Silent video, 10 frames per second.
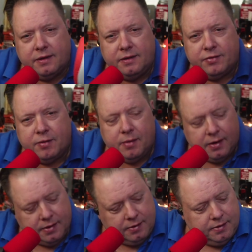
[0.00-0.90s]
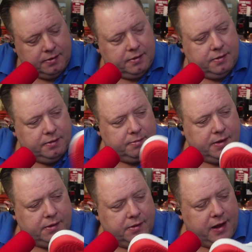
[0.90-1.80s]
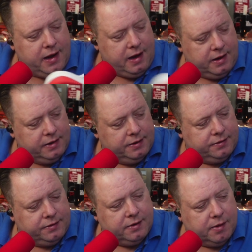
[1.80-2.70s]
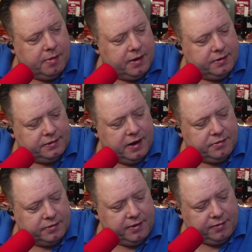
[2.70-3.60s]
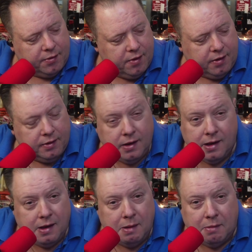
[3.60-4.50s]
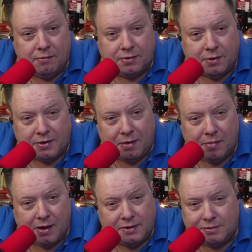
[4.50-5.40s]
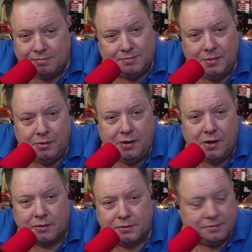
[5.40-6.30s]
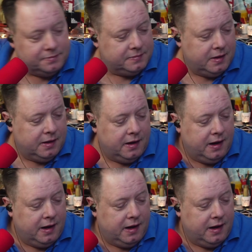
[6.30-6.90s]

I got these for my my old lady and they're about her size. We'll see if they work. But for 13 bucks, who knows?